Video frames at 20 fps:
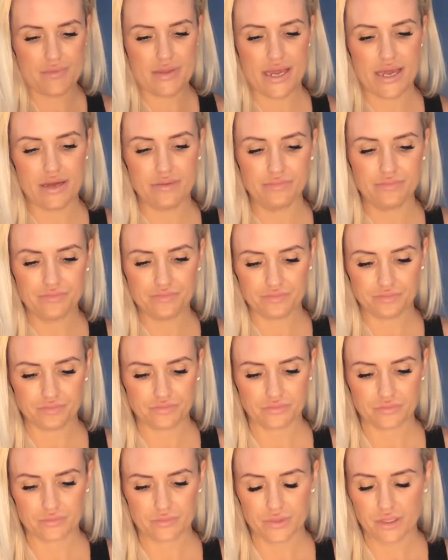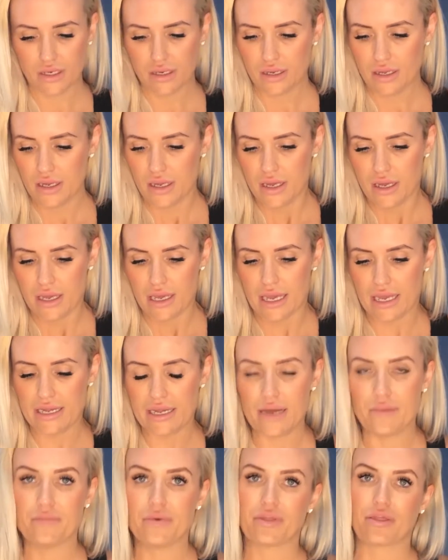Down.
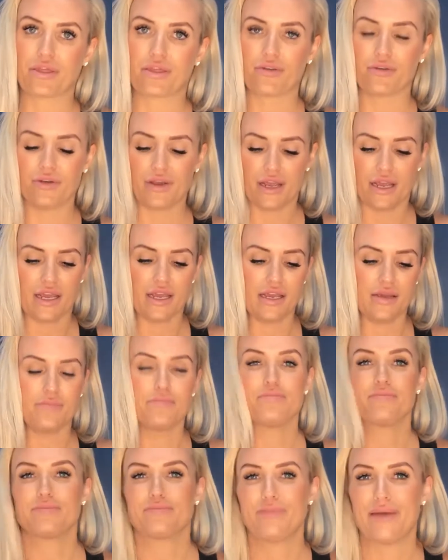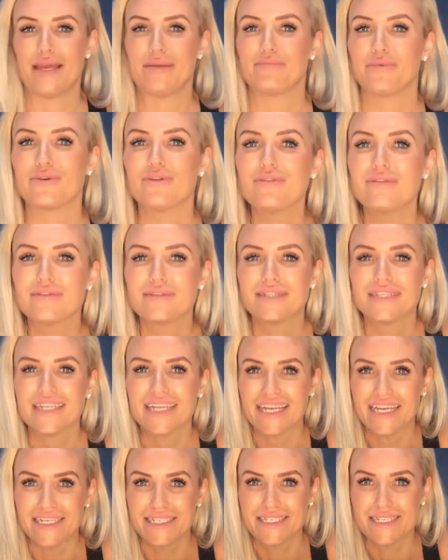And number 3, people,
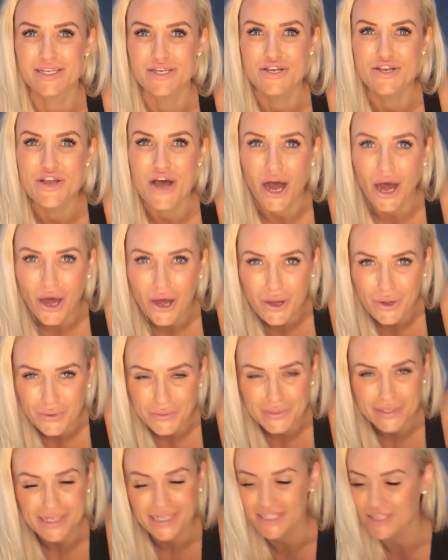is no.